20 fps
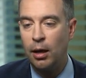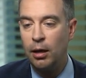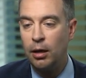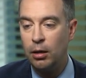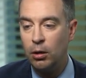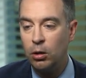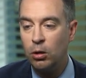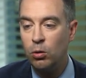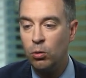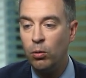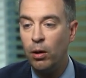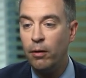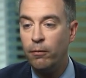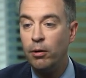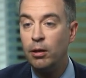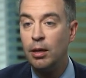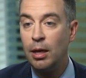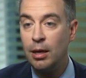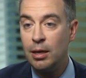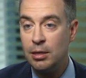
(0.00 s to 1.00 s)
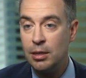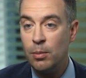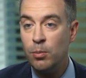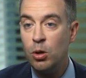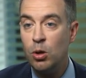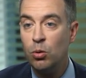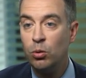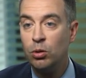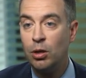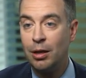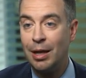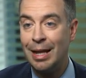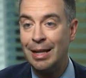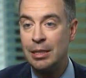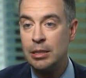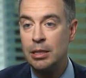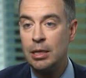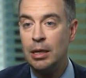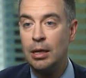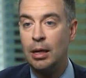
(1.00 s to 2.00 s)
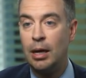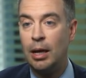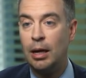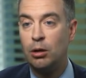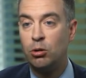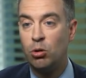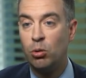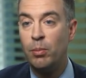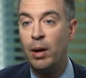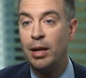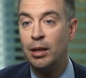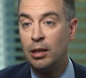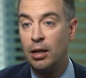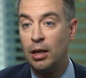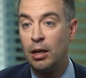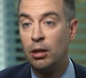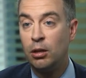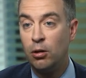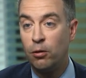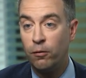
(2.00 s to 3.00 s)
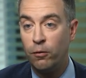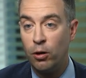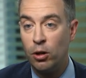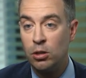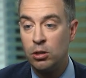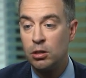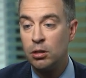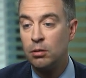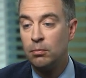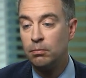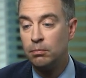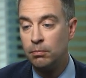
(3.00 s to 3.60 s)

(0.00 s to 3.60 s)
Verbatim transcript: you know, everything is immune against electromagnetic interference.